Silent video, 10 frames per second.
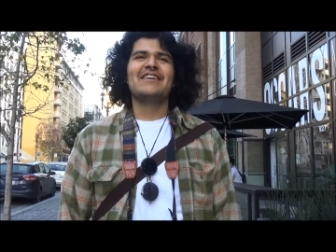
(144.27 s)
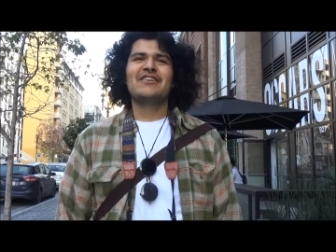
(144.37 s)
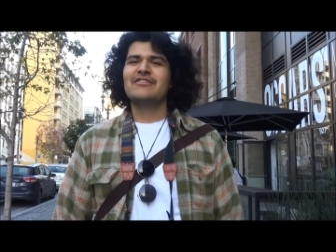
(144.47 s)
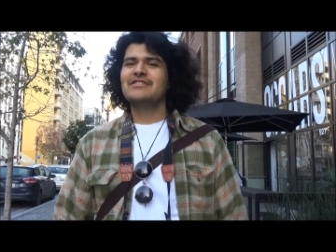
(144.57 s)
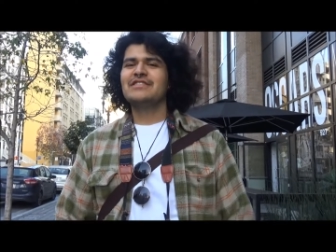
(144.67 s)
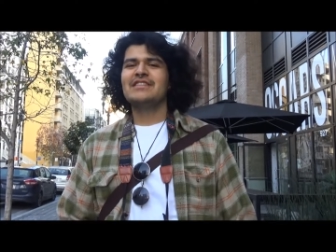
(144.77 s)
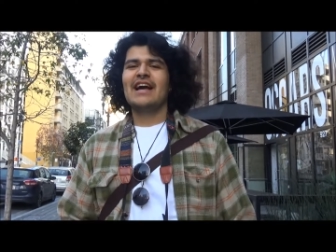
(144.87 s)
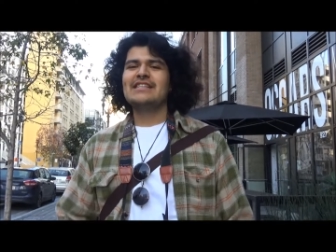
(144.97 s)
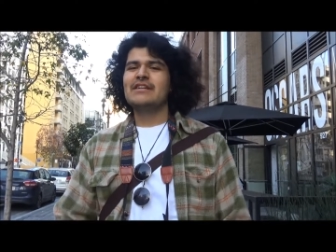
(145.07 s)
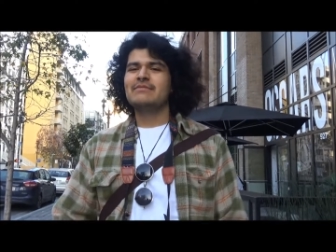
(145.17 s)
Girls just like
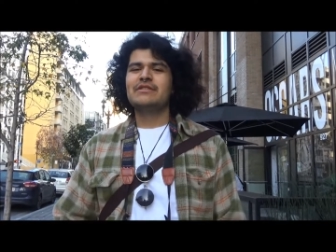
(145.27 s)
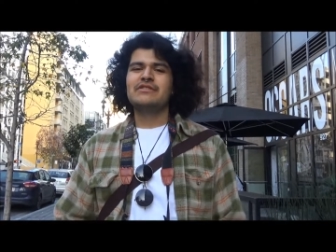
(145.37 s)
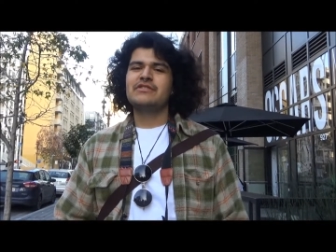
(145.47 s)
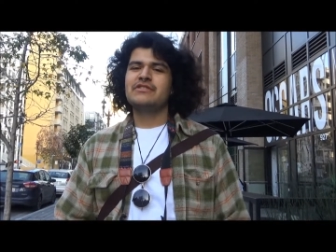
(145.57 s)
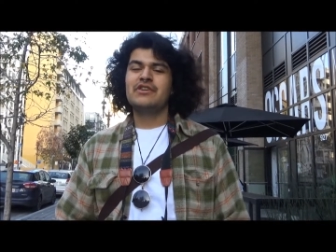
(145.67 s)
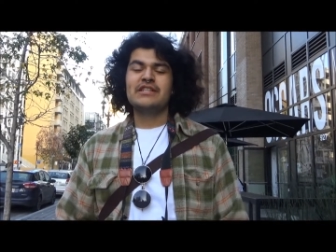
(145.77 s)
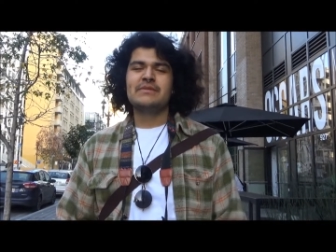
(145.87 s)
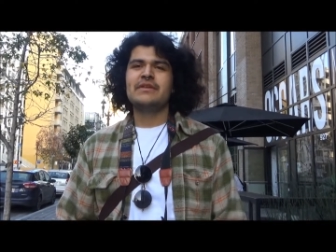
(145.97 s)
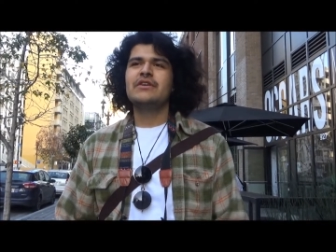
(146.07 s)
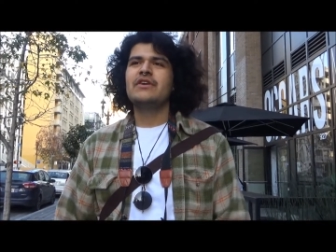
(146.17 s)
I tell them to try
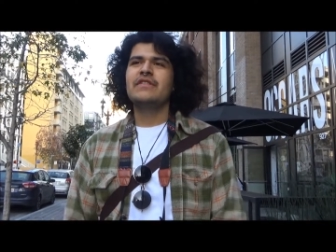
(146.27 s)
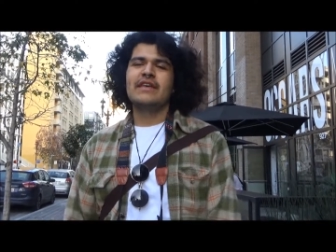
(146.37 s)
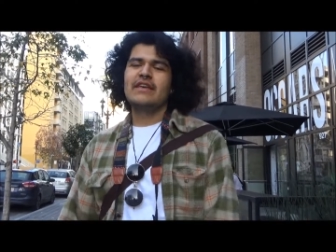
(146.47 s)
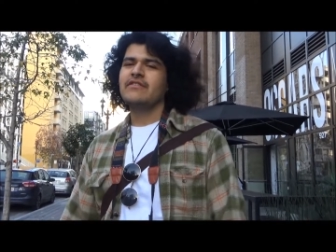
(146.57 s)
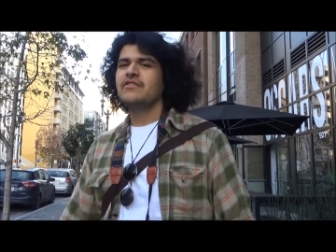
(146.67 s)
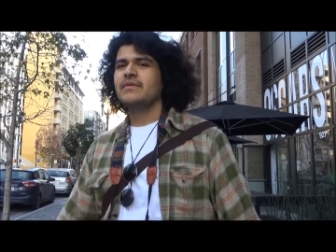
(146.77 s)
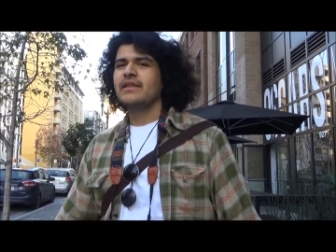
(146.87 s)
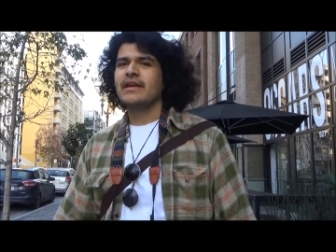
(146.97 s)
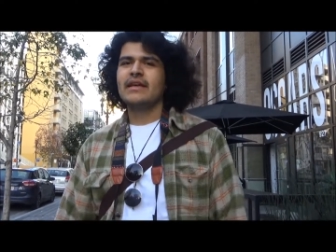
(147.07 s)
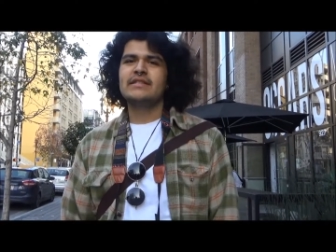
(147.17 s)
something new and they give it to me.
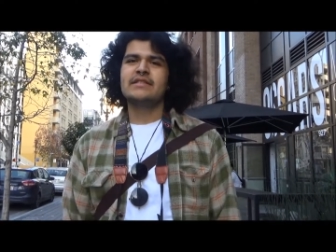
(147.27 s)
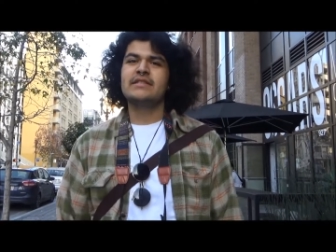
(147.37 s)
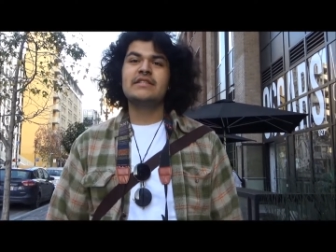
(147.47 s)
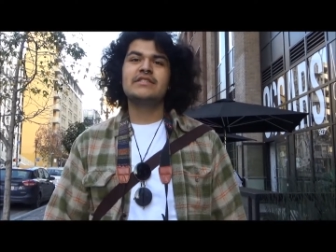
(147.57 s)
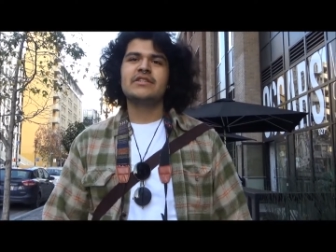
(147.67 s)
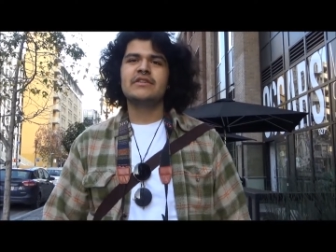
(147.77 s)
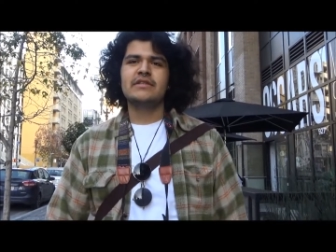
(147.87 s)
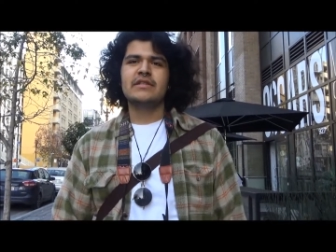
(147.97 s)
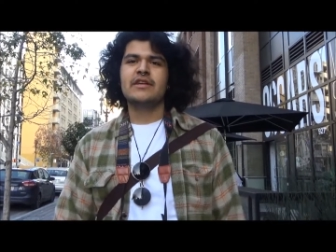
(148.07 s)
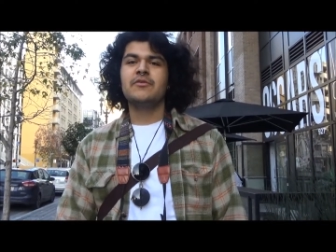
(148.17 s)
Like it's just easier,
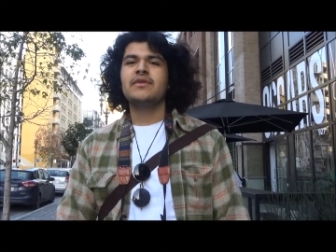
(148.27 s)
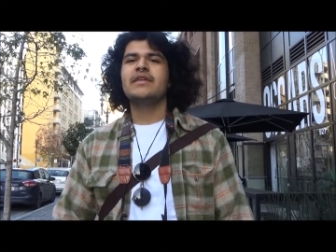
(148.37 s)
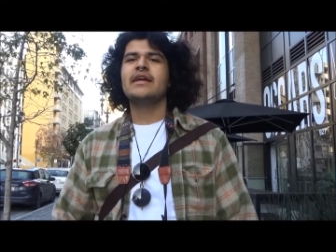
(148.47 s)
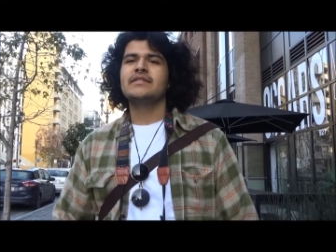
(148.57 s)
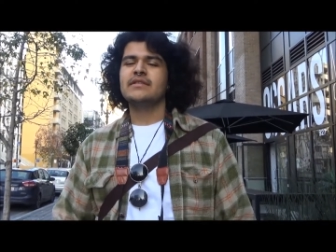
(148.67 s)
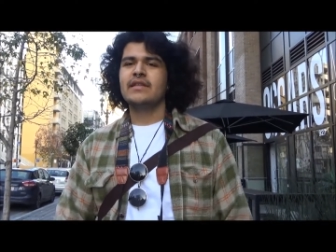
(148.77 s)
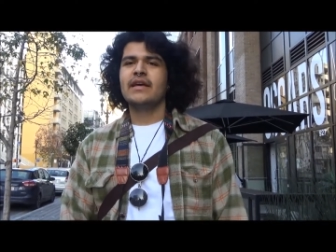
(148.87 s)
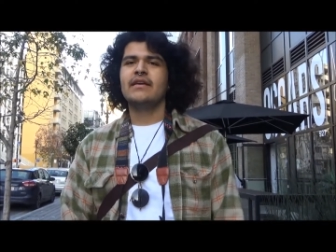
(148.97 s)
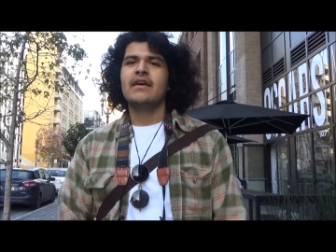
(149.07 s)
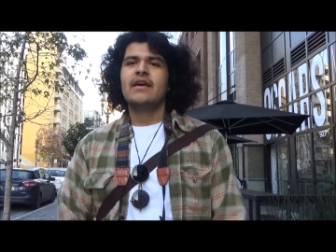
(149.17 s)
the communication,
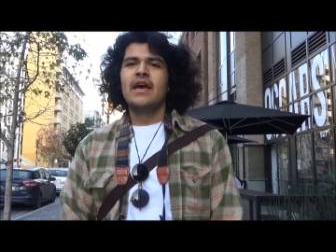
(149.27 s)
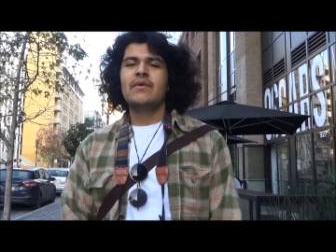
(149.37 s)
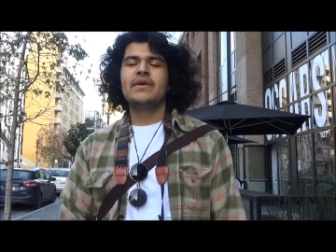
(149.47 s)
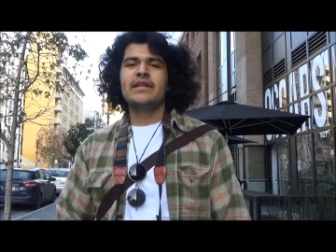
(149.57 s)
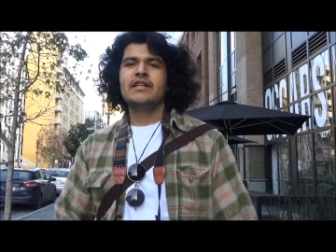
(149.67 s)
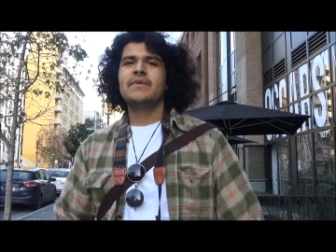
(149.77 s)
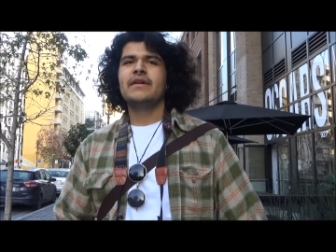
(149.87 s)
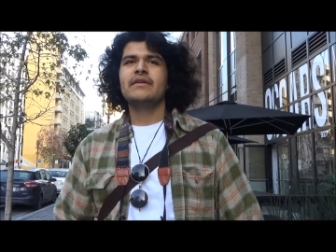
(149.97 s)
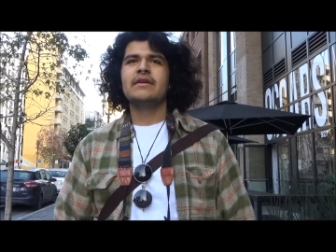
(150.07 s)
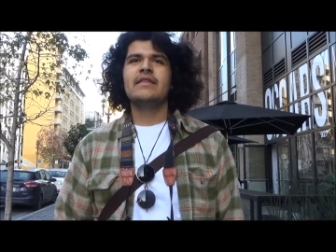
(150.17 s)
and we connect
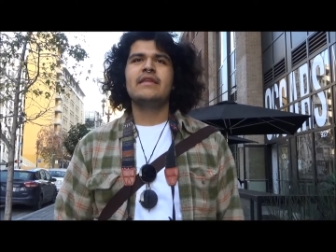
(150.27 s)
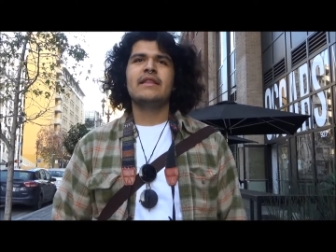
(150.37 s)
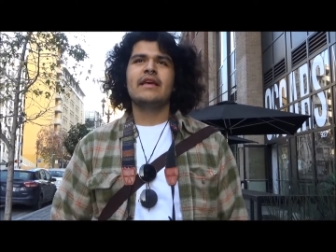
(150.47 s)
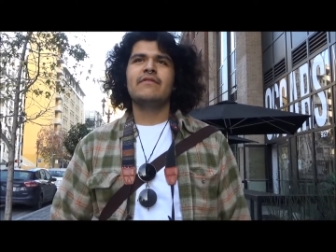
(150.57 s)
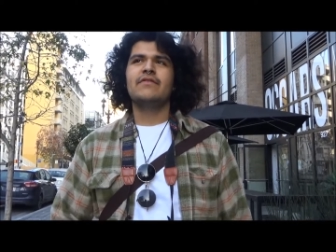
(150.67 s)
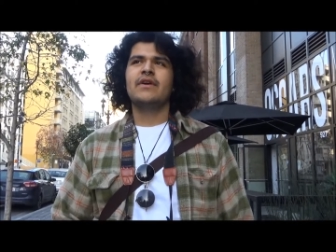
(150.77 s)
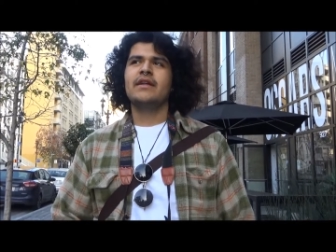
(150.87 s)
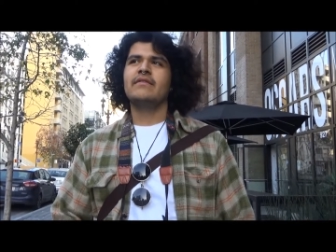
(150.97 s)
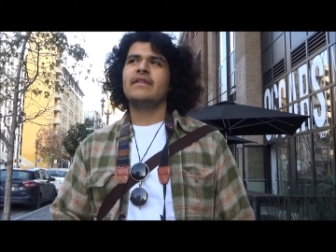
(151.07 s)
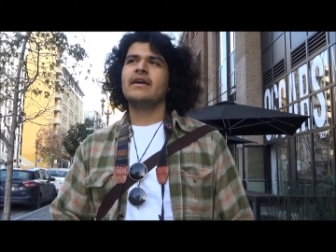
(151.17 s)
better. And then like if you
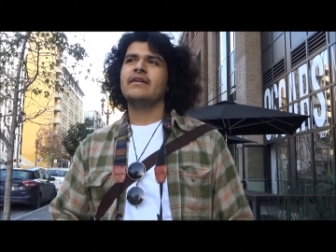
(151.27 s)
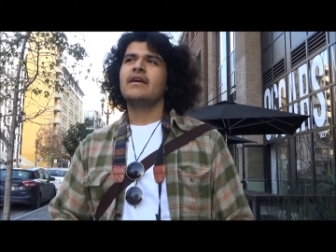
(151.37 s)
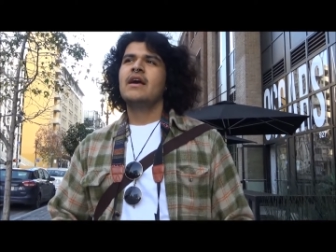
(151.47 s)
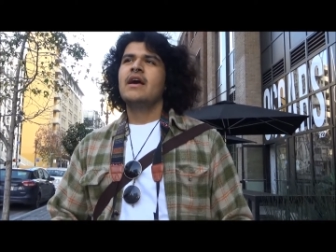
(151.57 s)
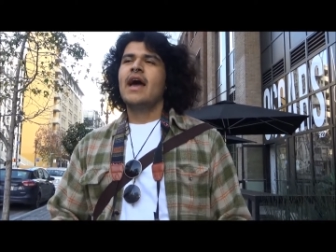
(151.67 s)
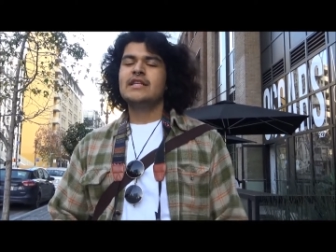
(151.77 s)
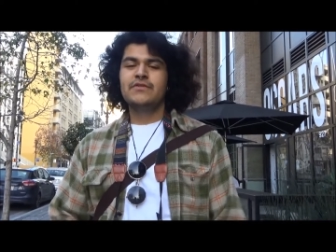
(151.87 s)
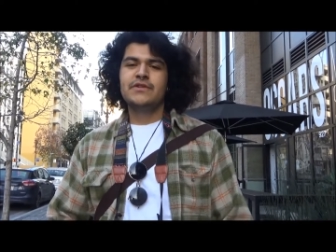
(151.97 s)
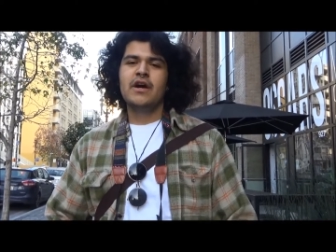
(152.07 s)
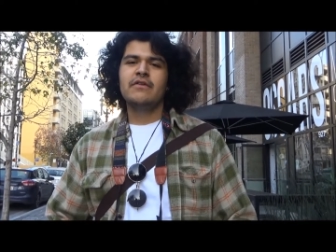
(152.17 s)
kind of like as a
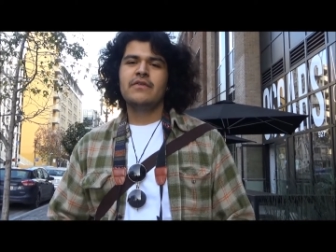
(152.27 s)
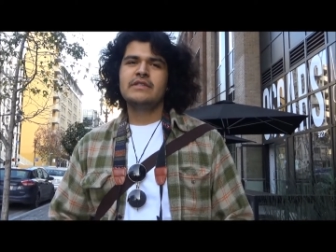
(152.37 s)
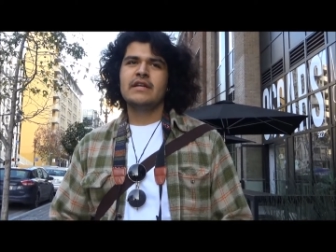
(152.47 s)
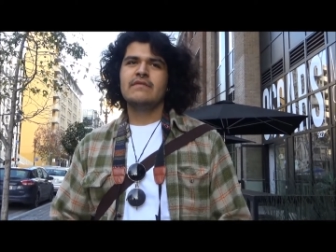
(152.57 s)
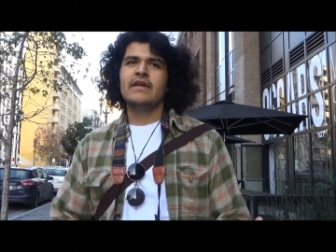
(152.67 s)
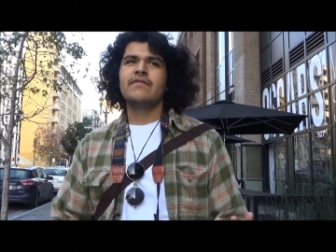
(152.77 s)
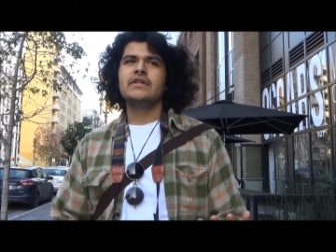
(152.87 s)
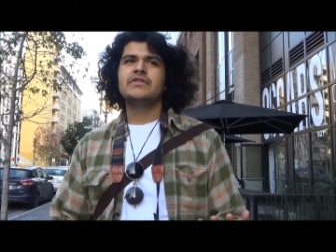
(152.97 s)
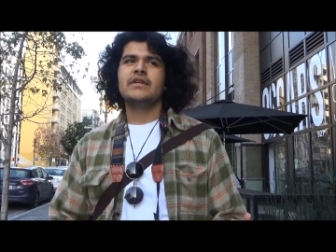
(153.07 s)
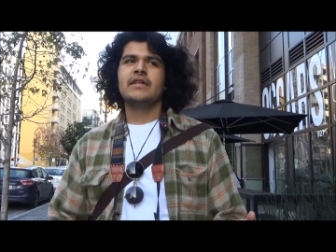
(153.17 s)
photographer, it's kind of like
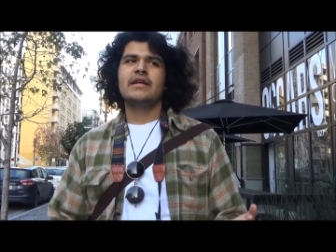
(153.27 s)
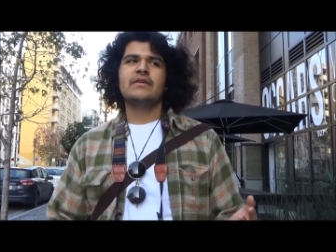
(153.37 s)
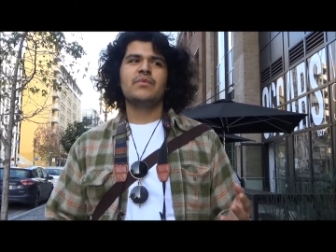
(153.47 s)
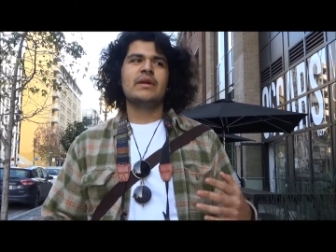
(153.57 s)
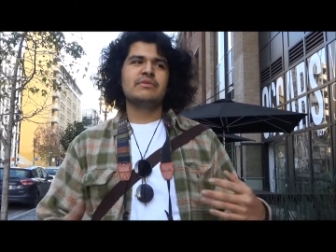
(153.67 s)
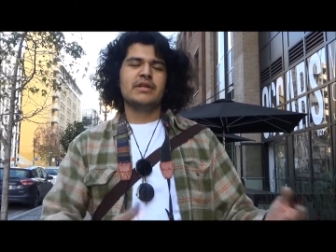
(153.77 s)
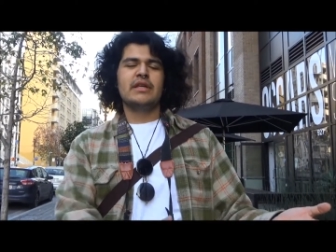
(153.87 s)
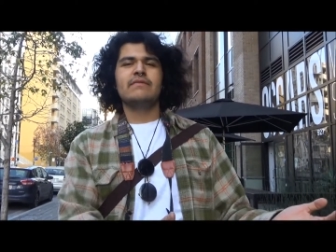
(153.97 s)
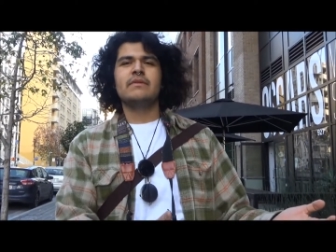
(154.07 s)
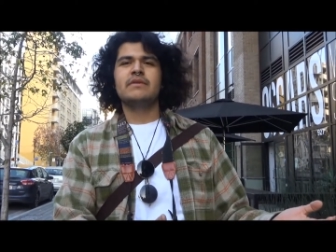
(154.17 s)
frustrating when I'm trying to
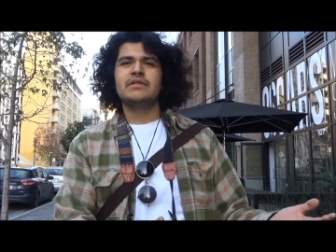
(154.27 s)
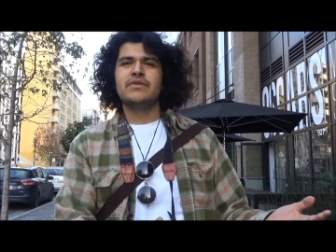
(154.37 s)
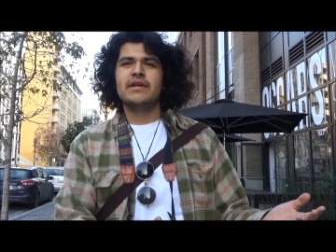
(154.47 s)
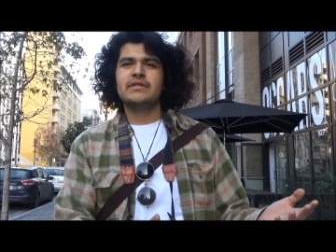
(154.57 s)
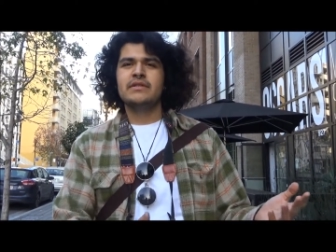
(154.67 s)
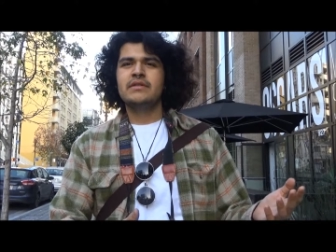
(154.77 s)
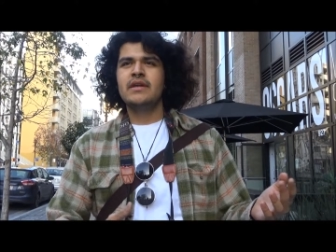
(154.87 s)
give someone a direction